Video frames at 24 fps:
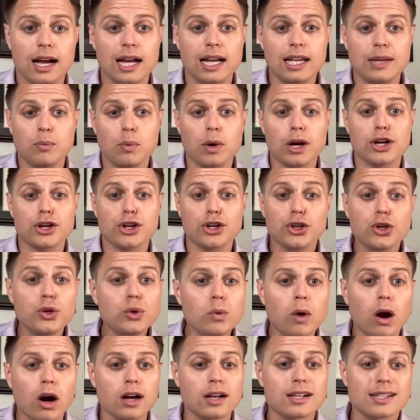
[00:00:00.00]
where you
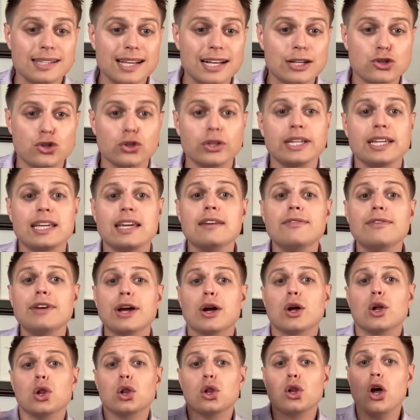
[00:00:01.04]
are essentially giving
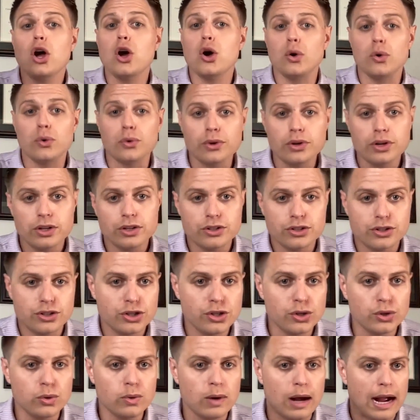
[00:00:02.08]
a loan
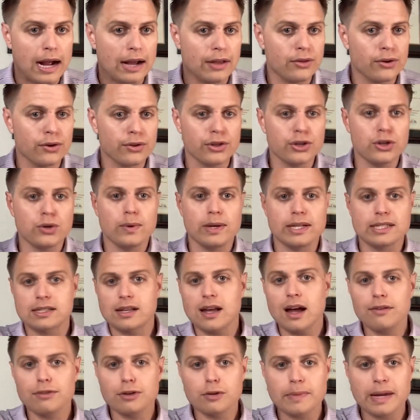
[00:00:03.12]
to either the US
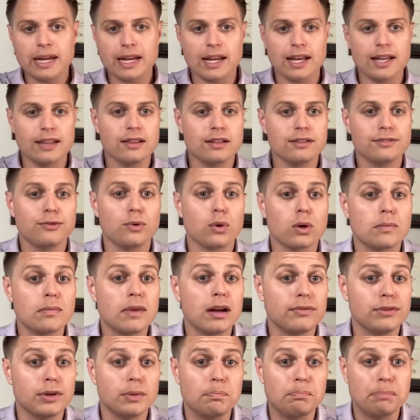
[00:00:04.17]
government in the form
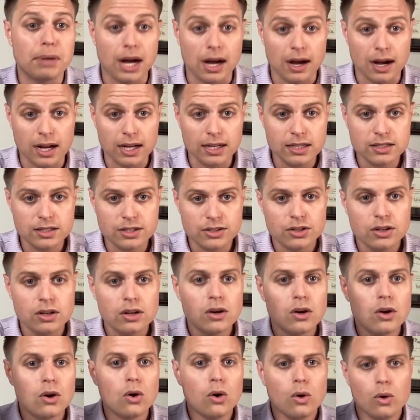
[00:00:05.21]
of a bond
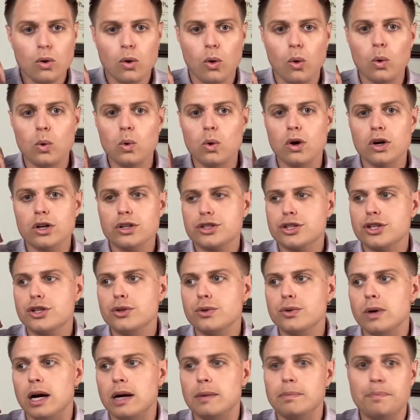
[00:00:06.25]
or
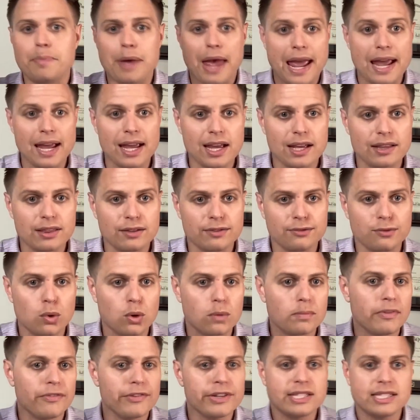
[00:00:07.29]
to a bank in the
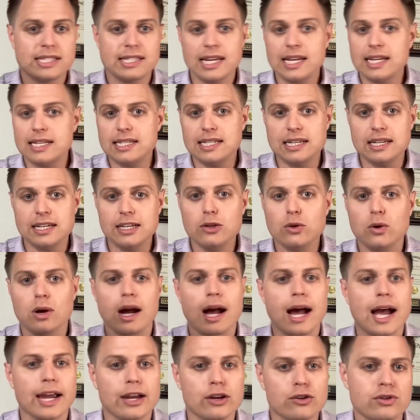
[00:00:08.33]
form of a CD or a
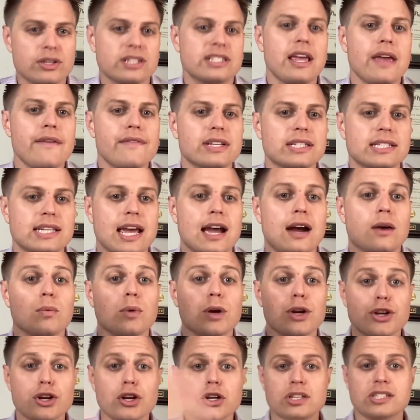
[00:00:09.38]
high interest savings account where
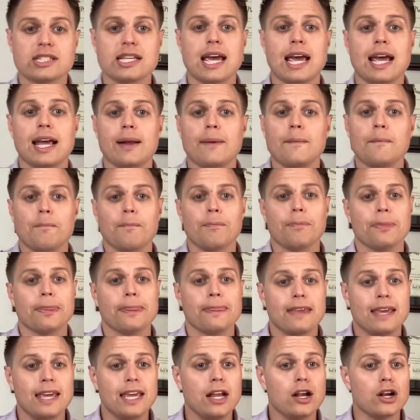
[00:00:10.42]
you're saying,
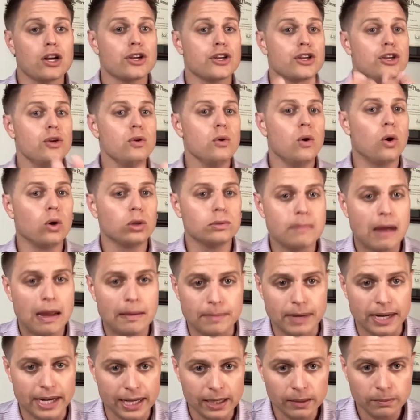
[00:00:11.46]
here, you hold my
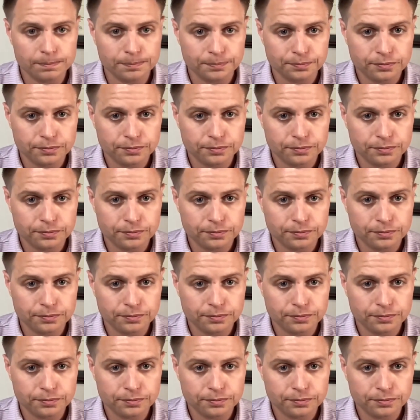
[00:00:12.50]
money.